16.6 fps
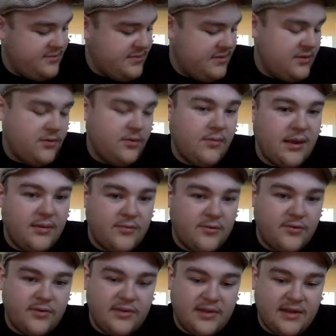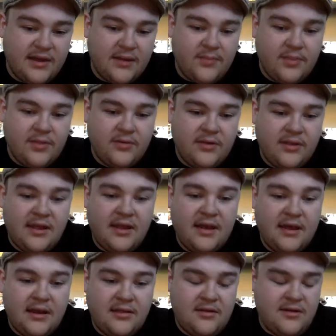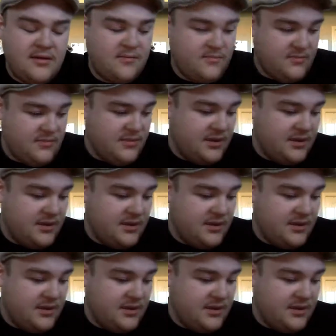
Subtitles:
know what I'm going to upload and that kind of thing.